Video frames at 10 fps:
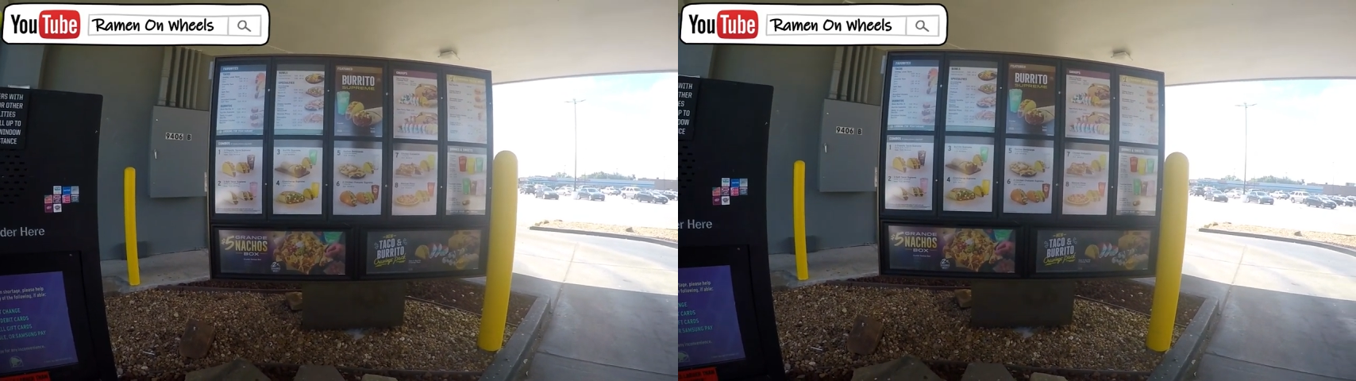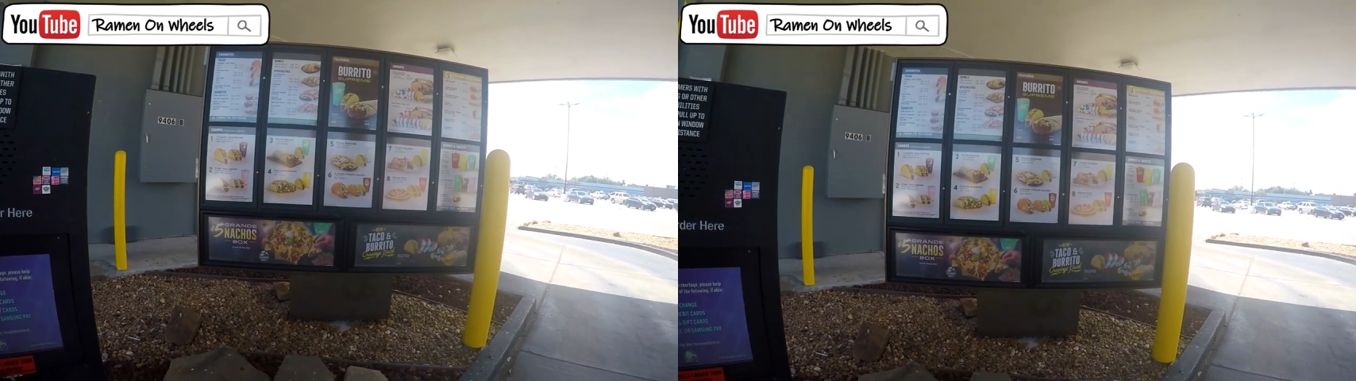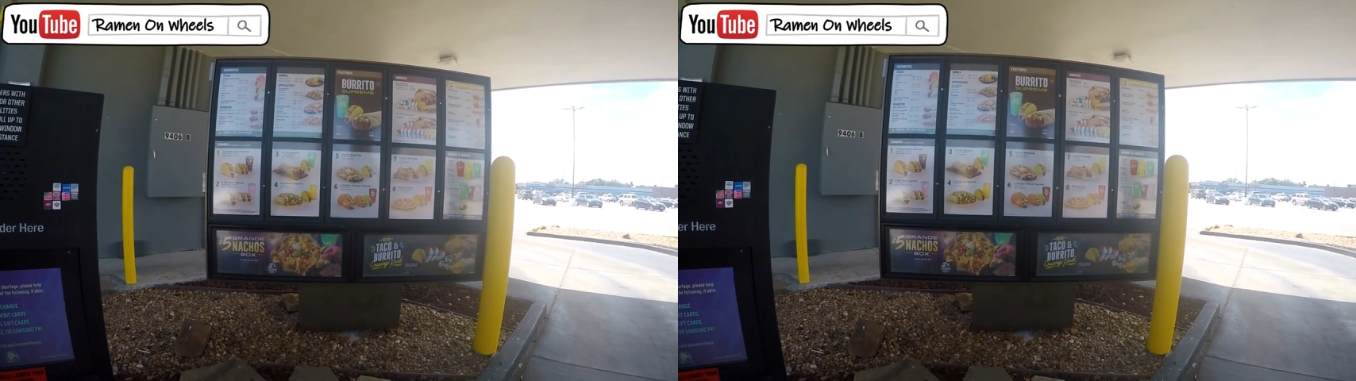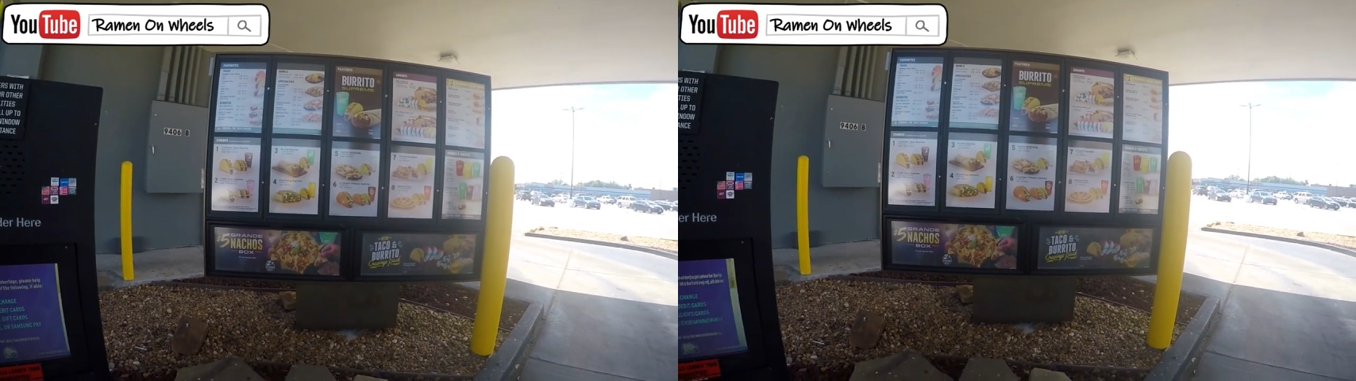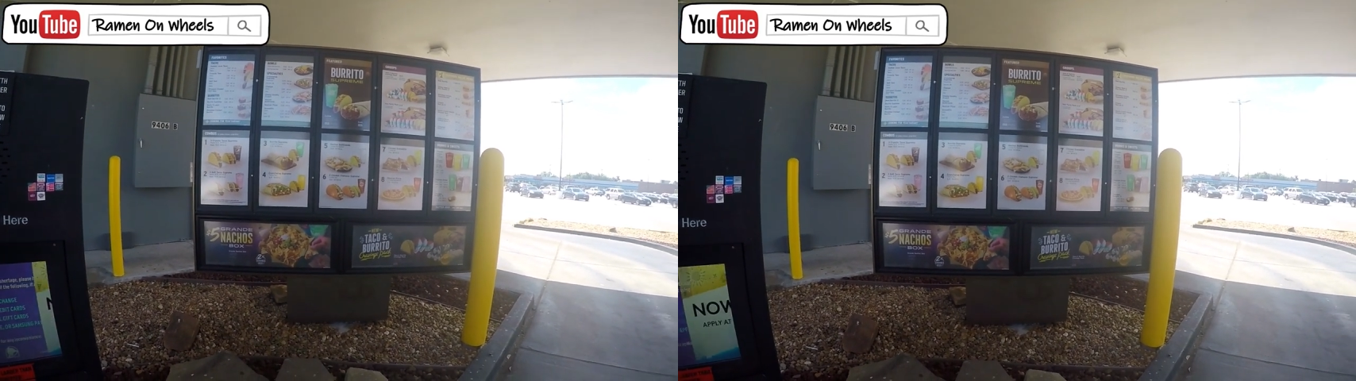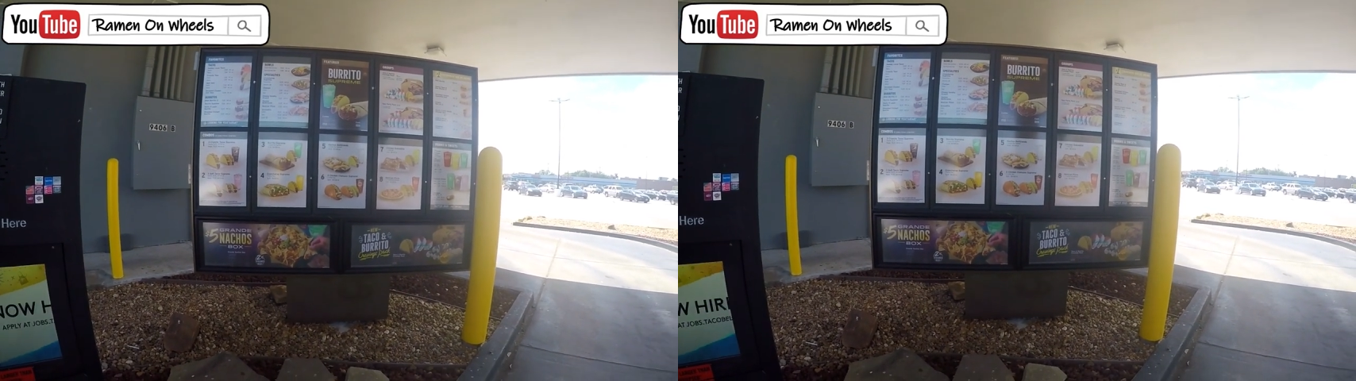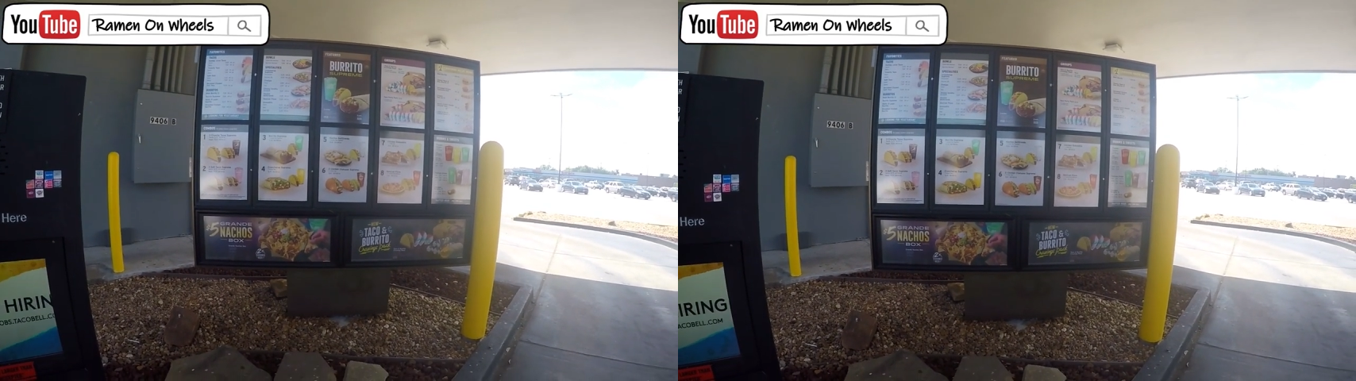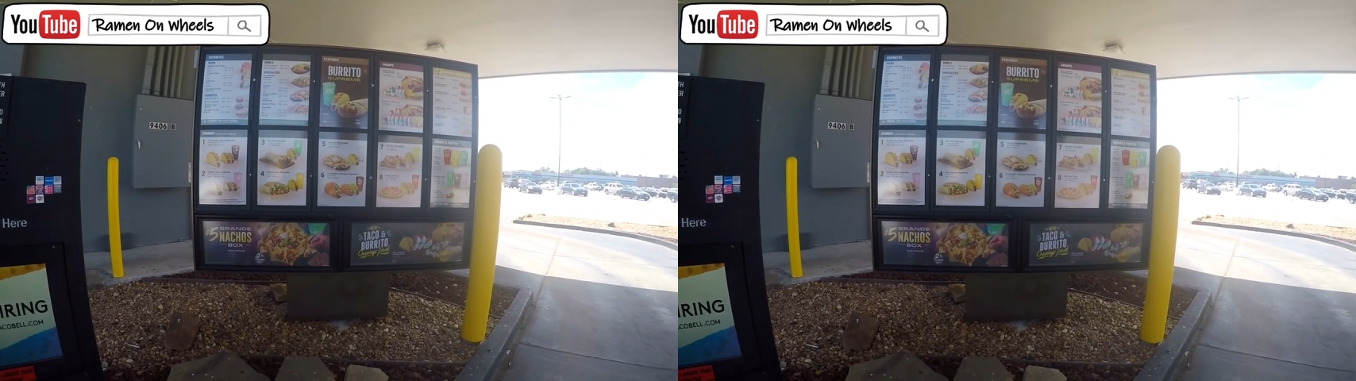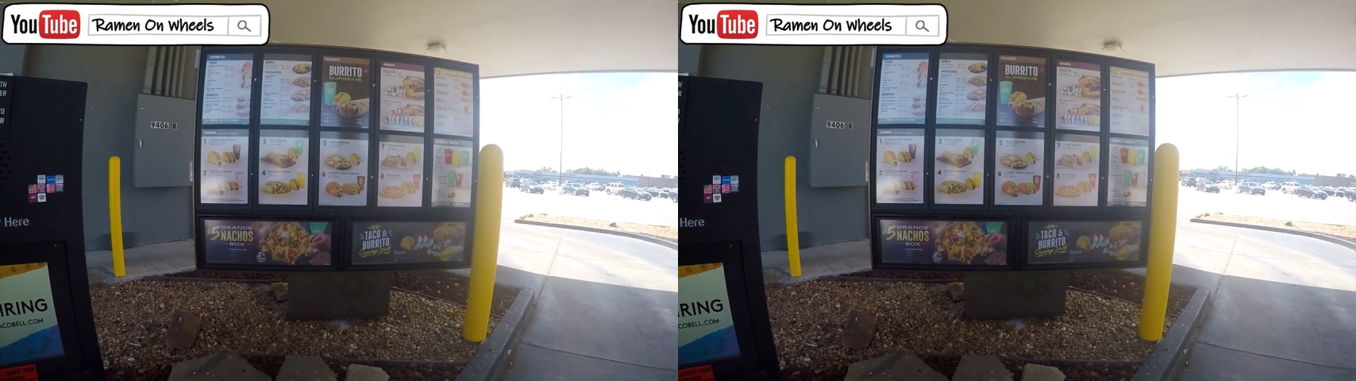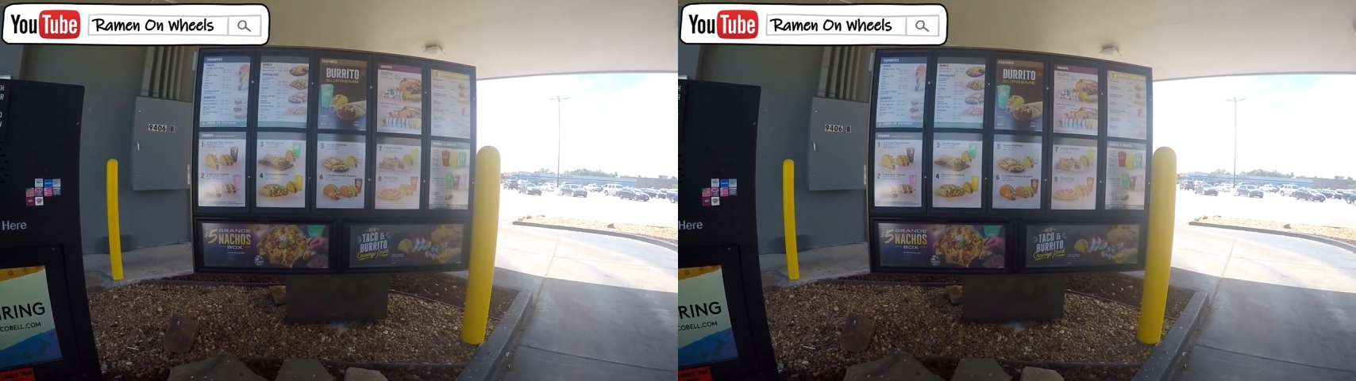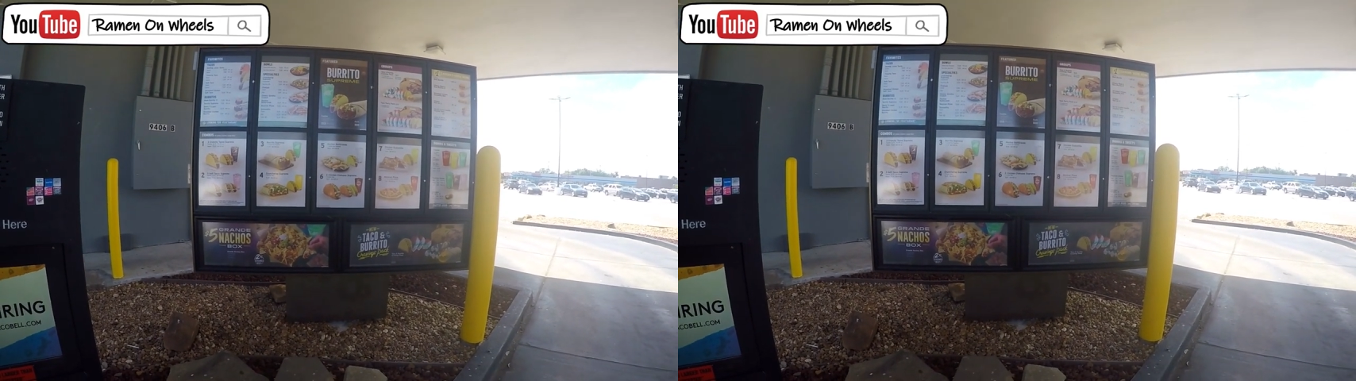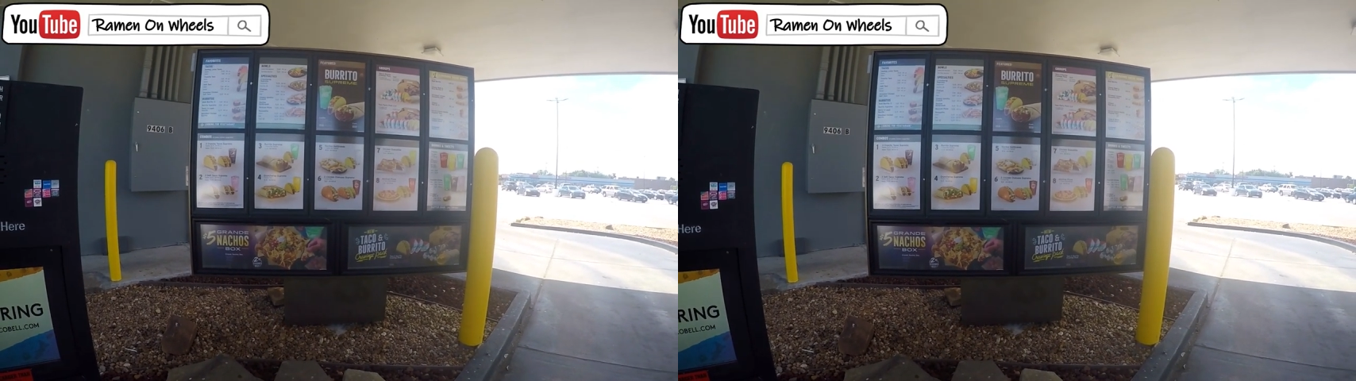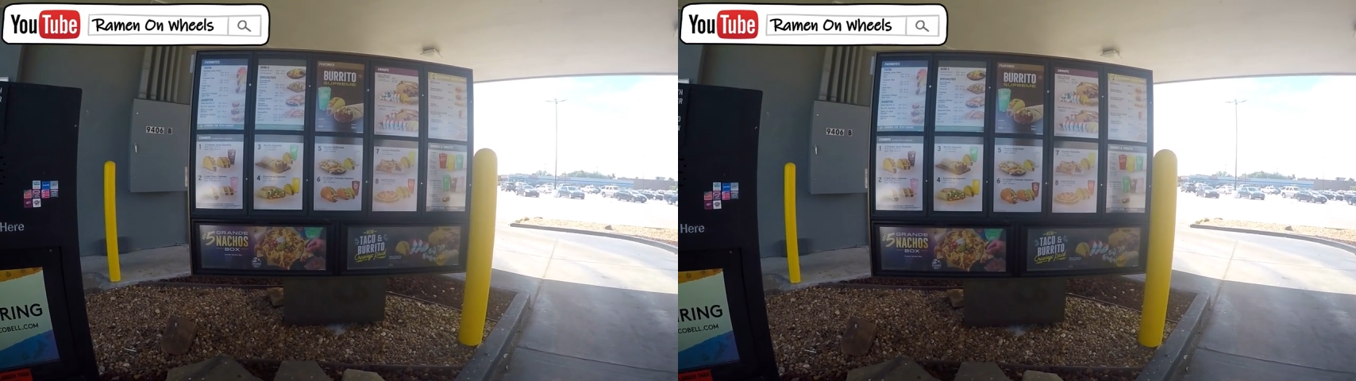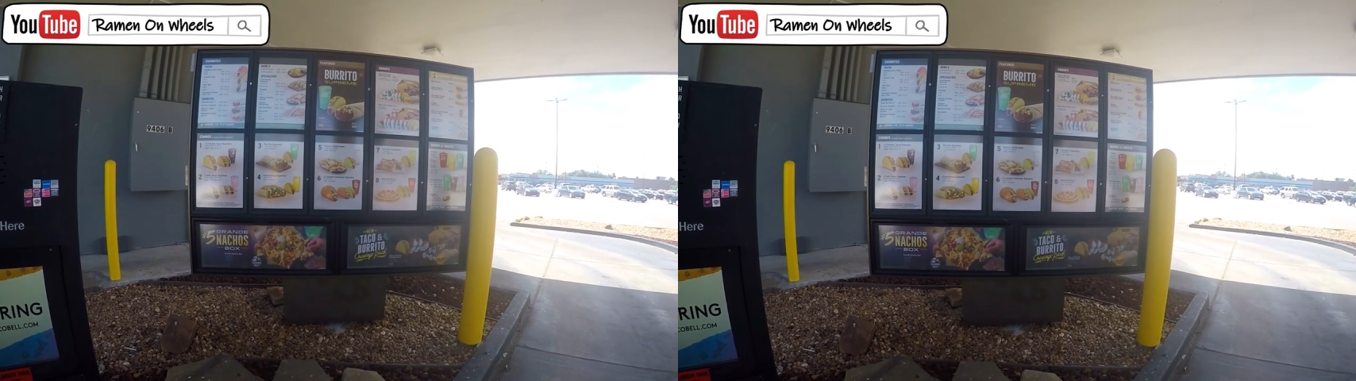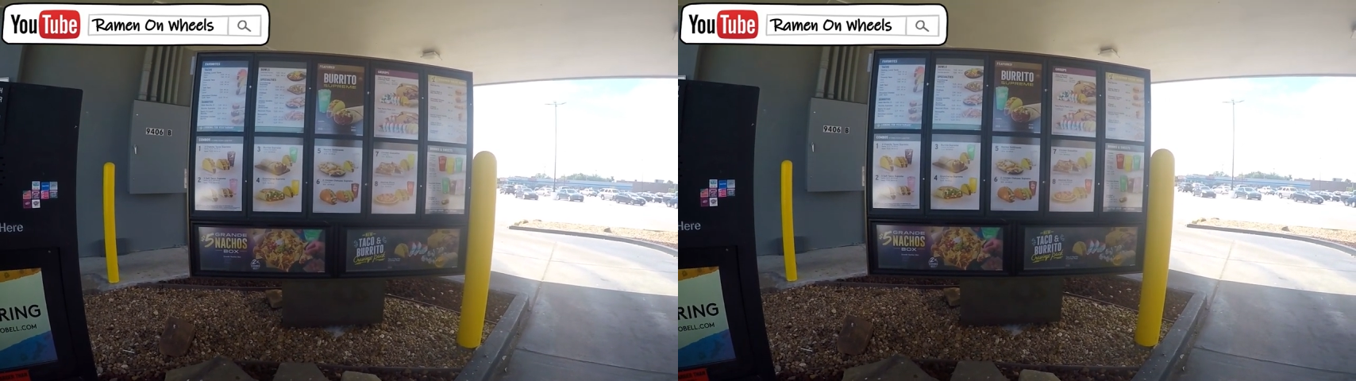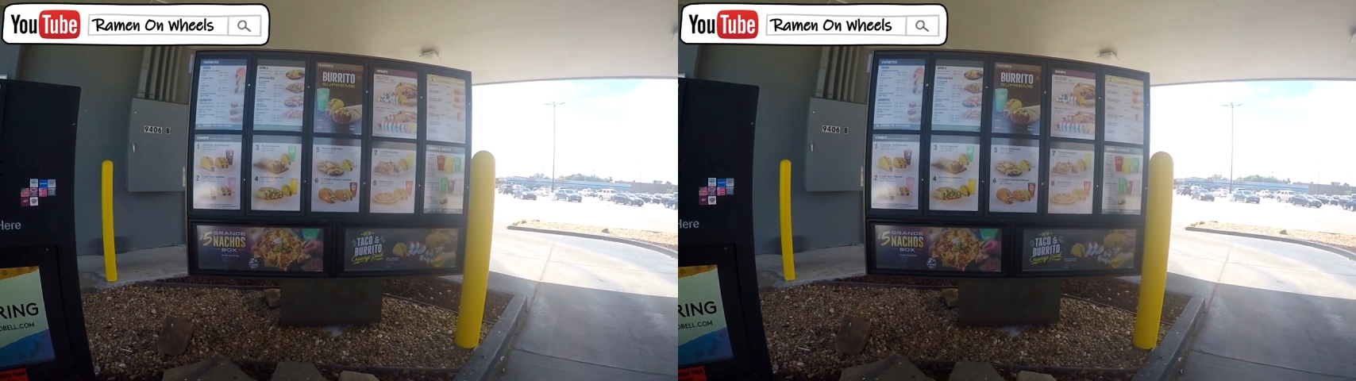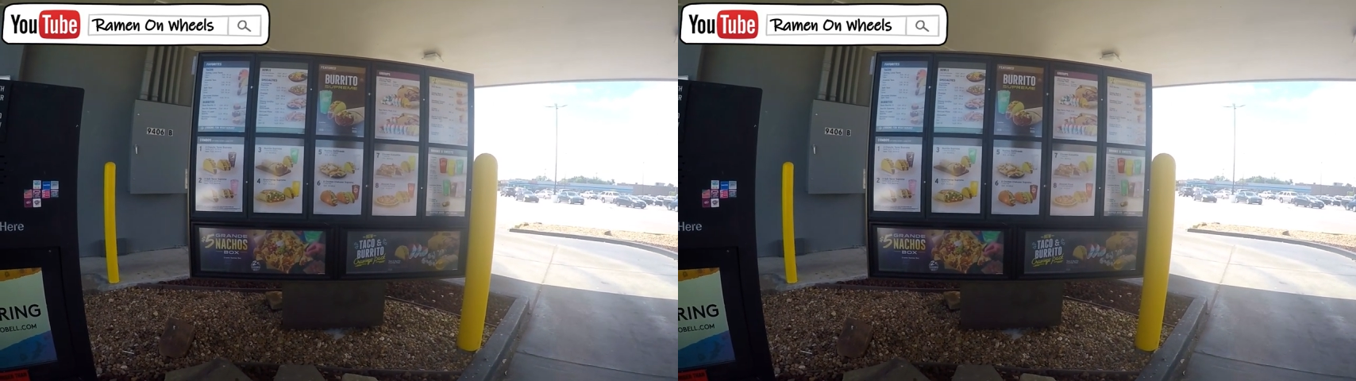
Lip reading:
(no speaker visible)